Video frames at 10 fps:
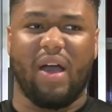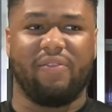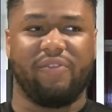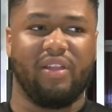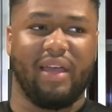
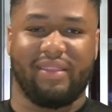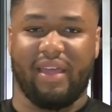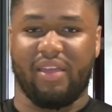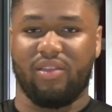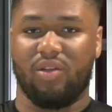feel like
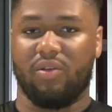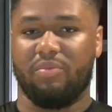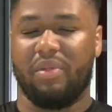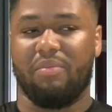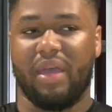that?
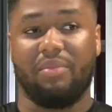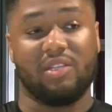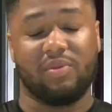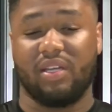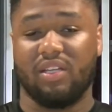Maybe
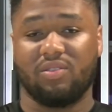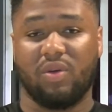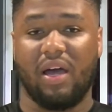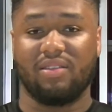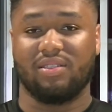it's because of
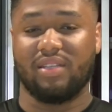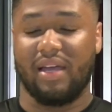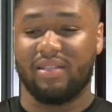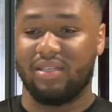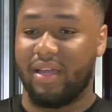how
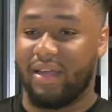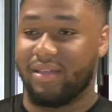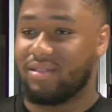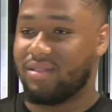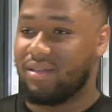society
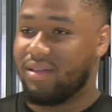has